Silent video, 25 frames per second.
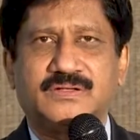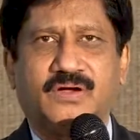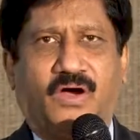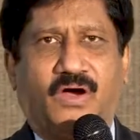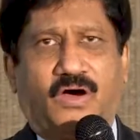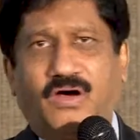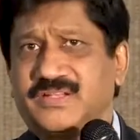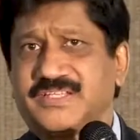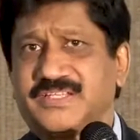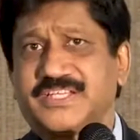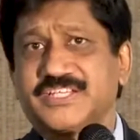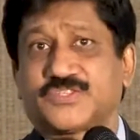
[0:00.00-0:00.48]

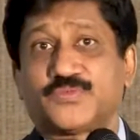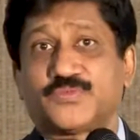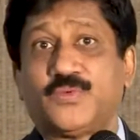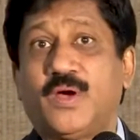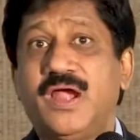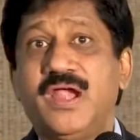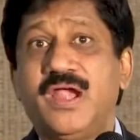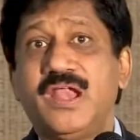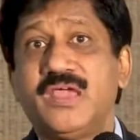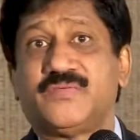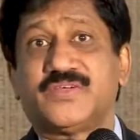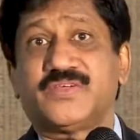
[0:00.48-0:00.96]
All this
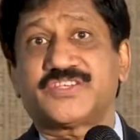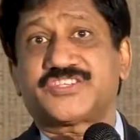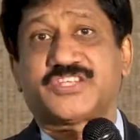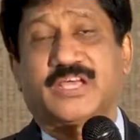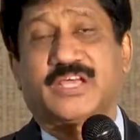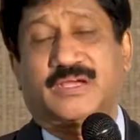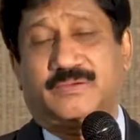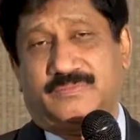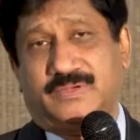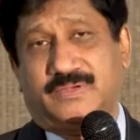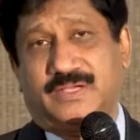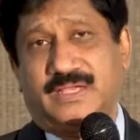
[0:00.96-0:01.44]
worldly
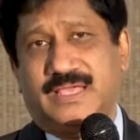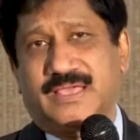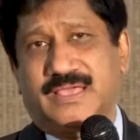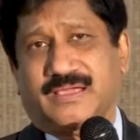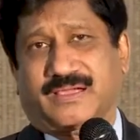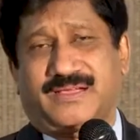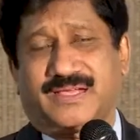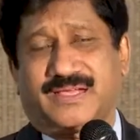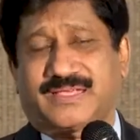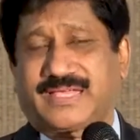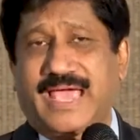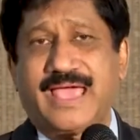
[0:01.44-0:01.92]
wisdom
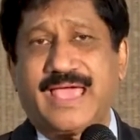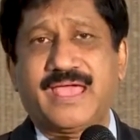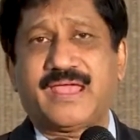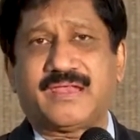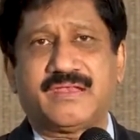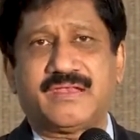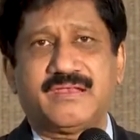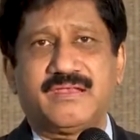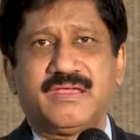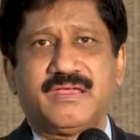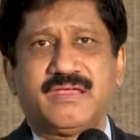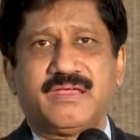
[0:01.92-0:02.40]

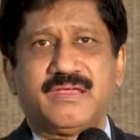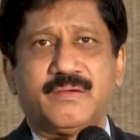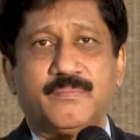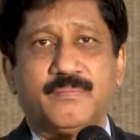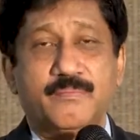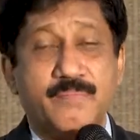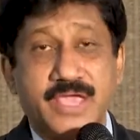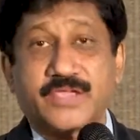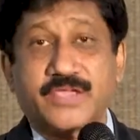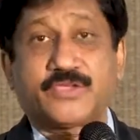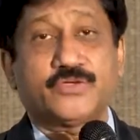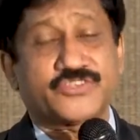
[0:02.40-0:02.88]
can
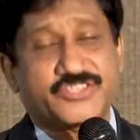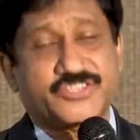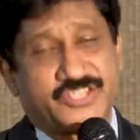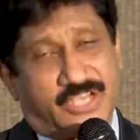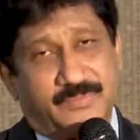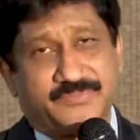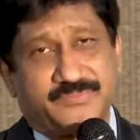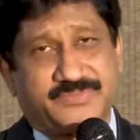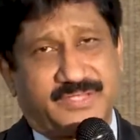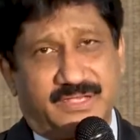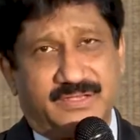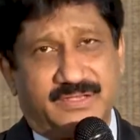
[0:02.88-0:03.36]
make you
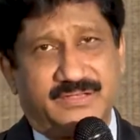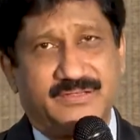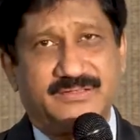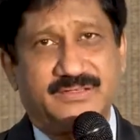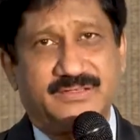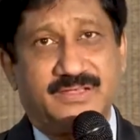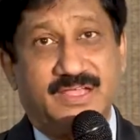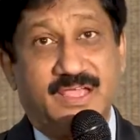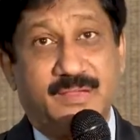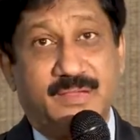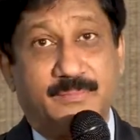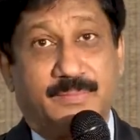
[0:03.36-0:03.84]
something.
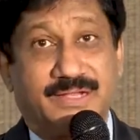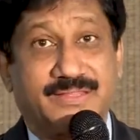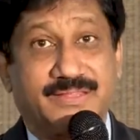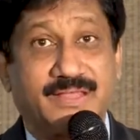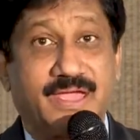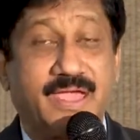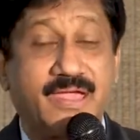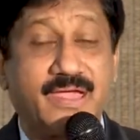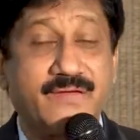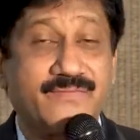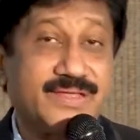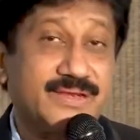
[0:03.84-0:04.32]
But
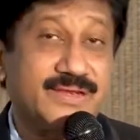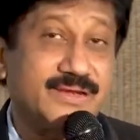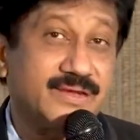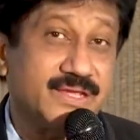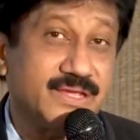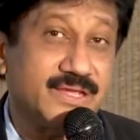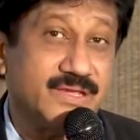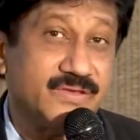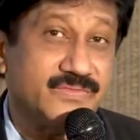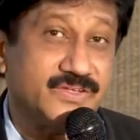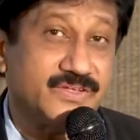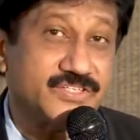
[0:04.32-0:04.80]
the
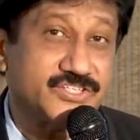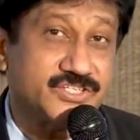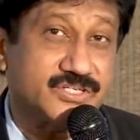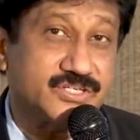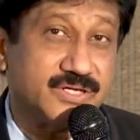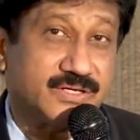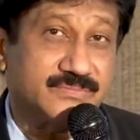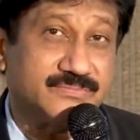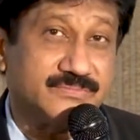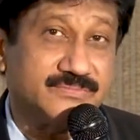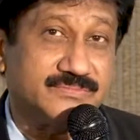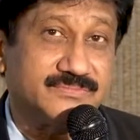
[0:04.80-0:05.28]
heavenly
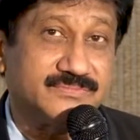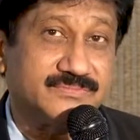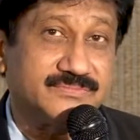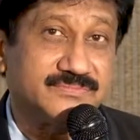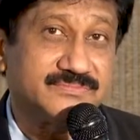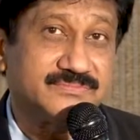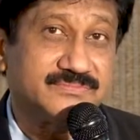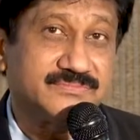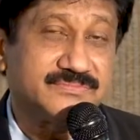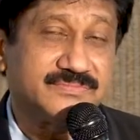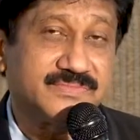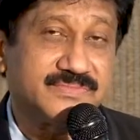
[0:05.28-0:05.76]
wisdom
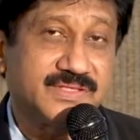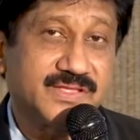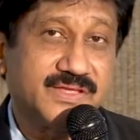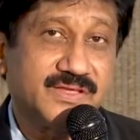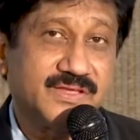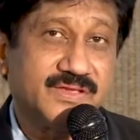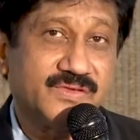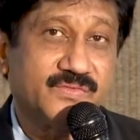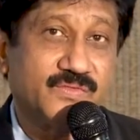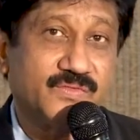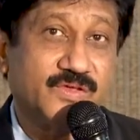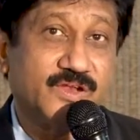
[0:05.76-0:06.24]

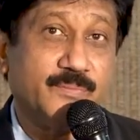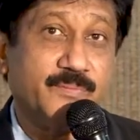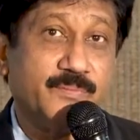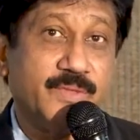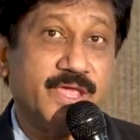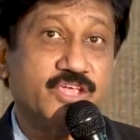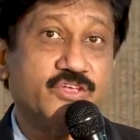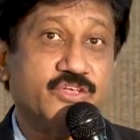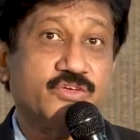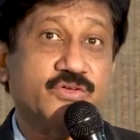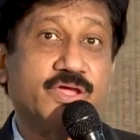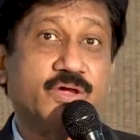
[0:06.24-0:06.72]
will
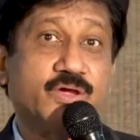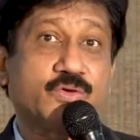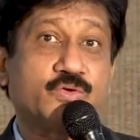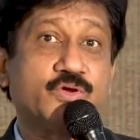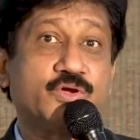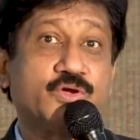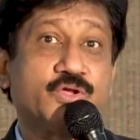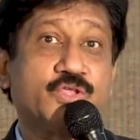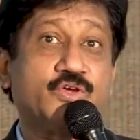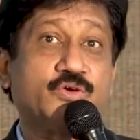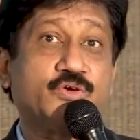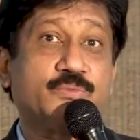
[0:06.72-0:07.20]
make you a
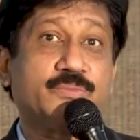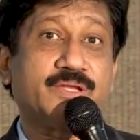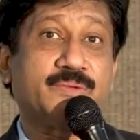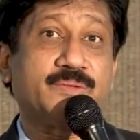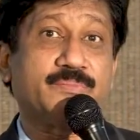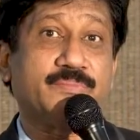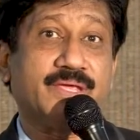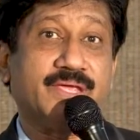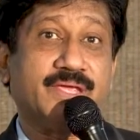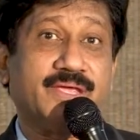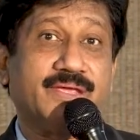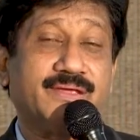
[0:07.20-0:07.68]
good human
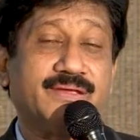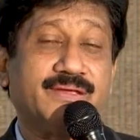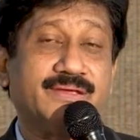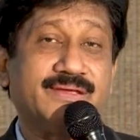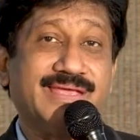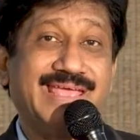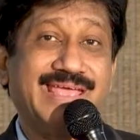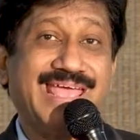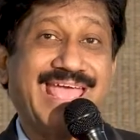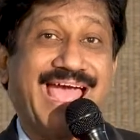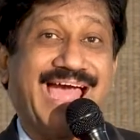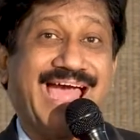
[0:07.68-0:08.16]
being
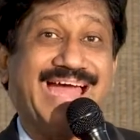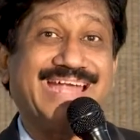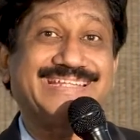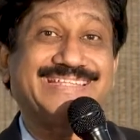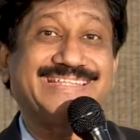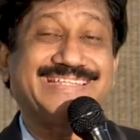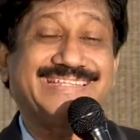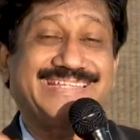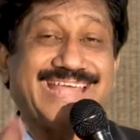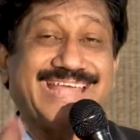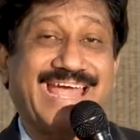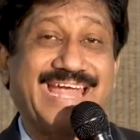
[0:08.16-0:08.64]

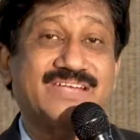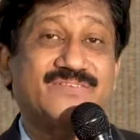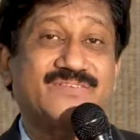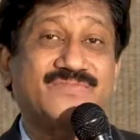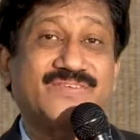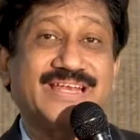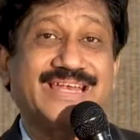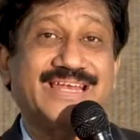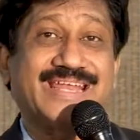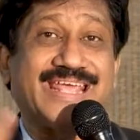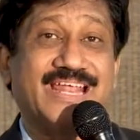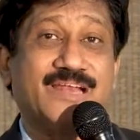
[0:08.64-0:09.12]
and that
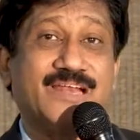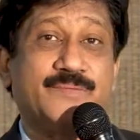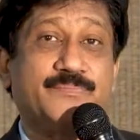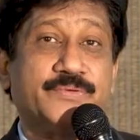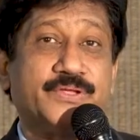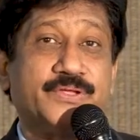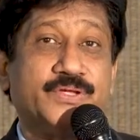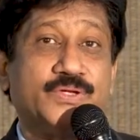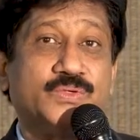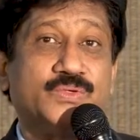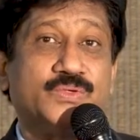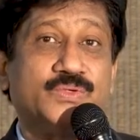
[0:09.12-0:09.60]
will help
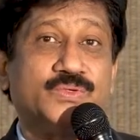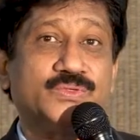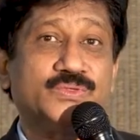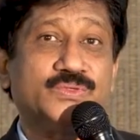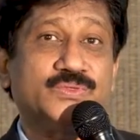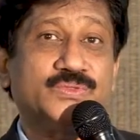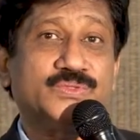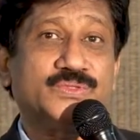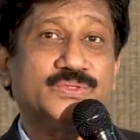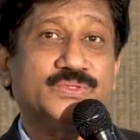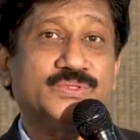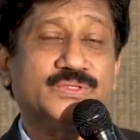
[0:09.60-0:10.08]
you
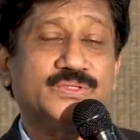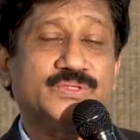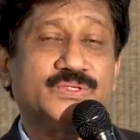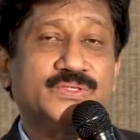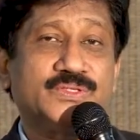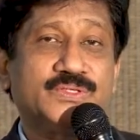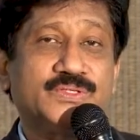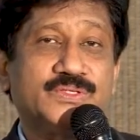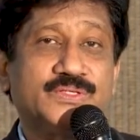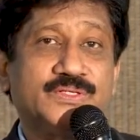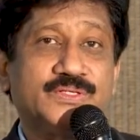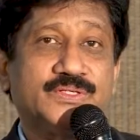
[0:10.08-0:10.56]

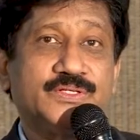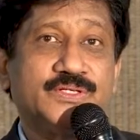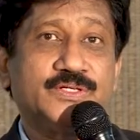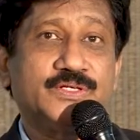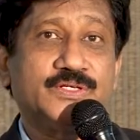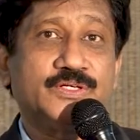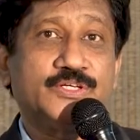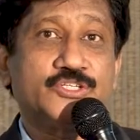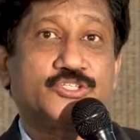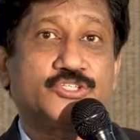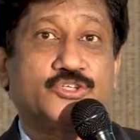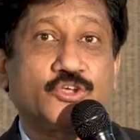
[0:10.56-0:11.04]

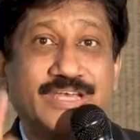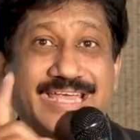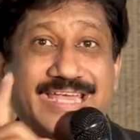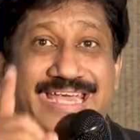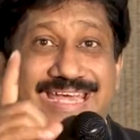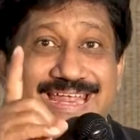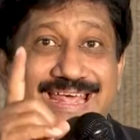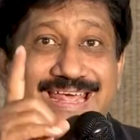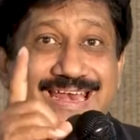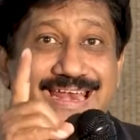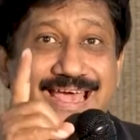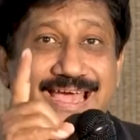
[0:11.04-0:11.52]
to
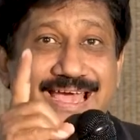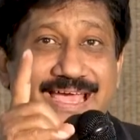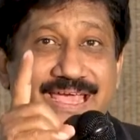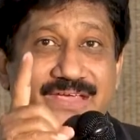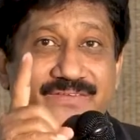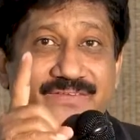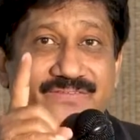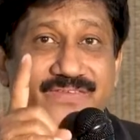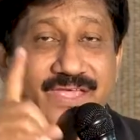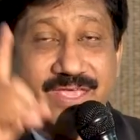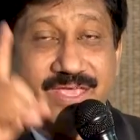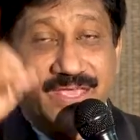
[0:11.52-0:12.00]
lead a
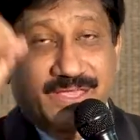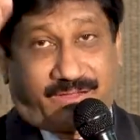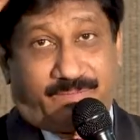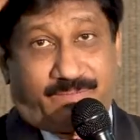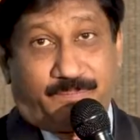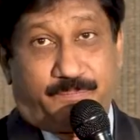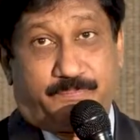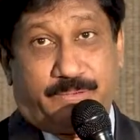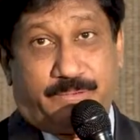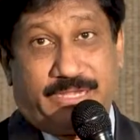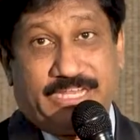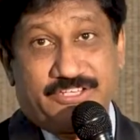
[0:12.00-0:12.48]
life
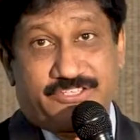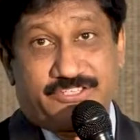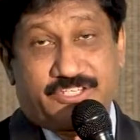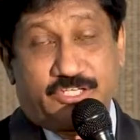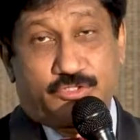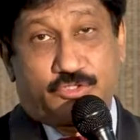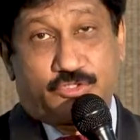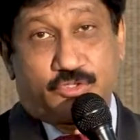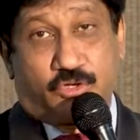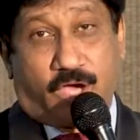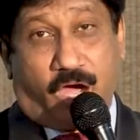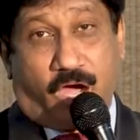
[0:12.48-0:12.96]

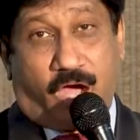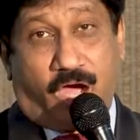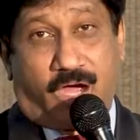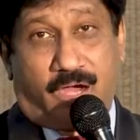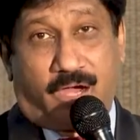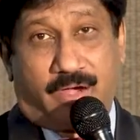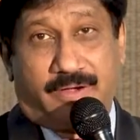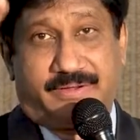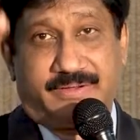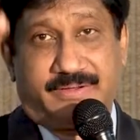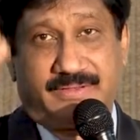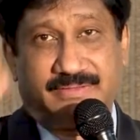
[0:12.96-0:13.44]
pleasing to
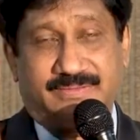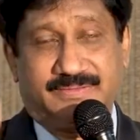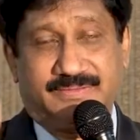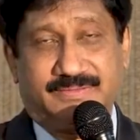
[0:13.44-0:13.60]
God.